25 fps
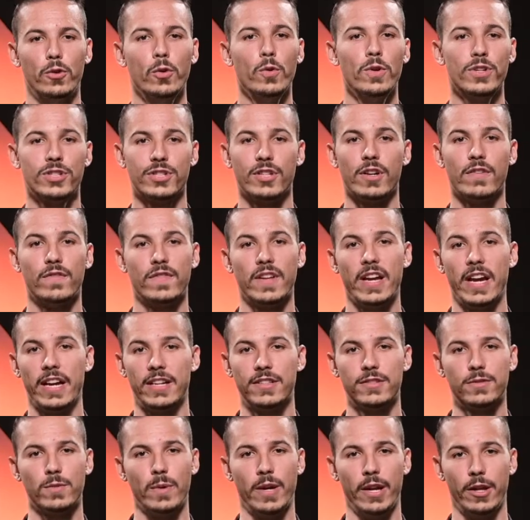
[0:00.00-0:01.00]
Dewesoft
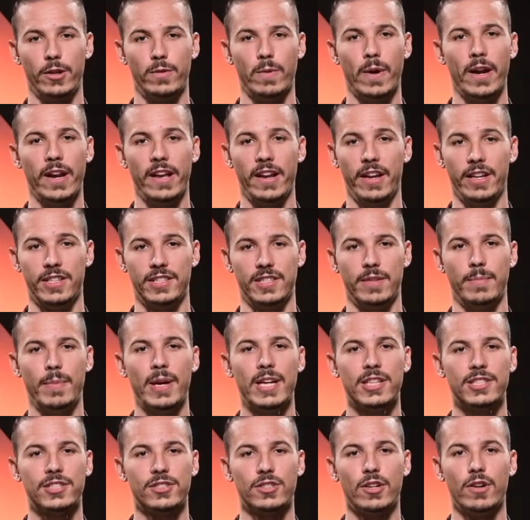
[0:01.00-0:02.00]
X twenty twenty is the
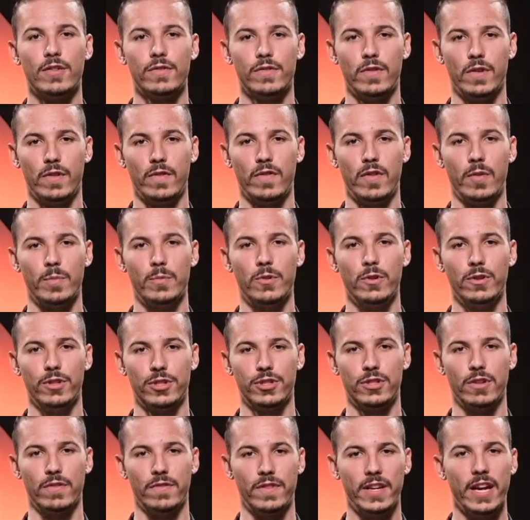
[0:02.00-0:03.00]
best software from
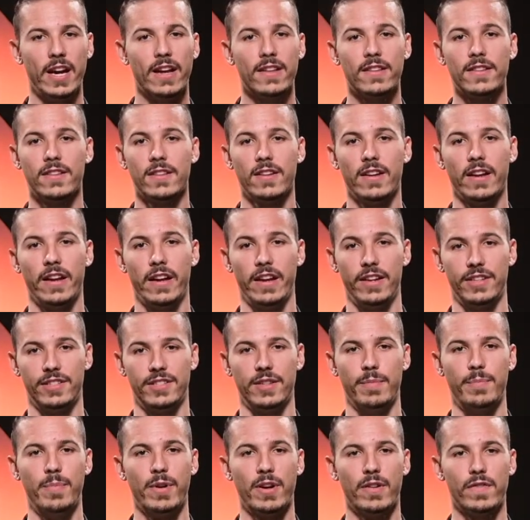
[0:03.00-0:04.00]
Dewesoft yet and is the
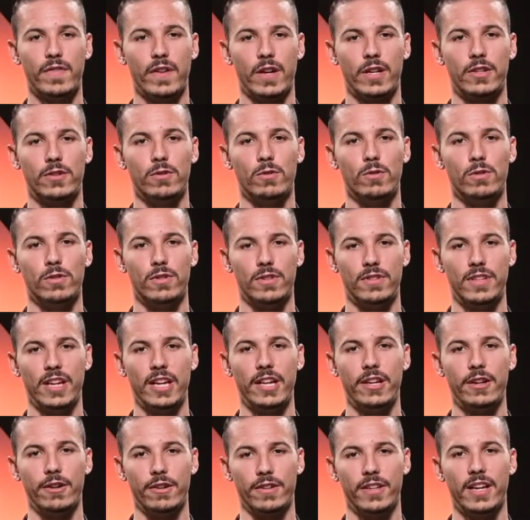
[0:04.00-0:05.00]
perfect tool to take
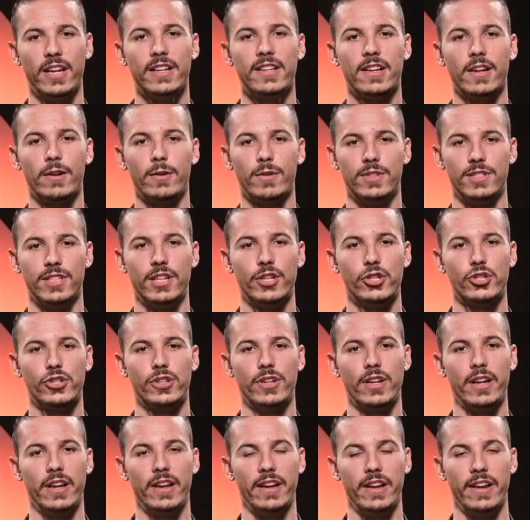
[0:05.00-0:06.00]
your data acquisition
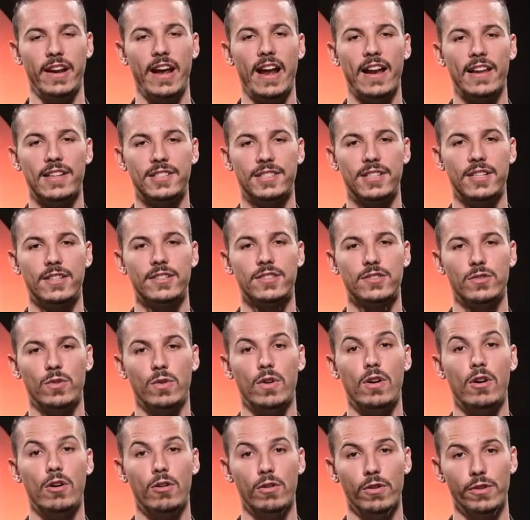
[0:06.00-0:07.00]
and analysis to a
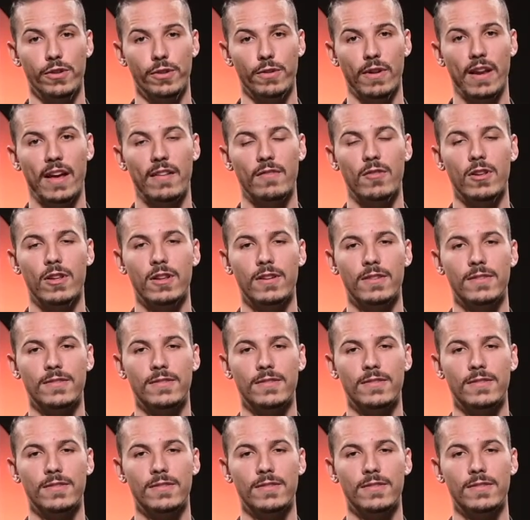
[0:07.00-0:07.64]
whole new level.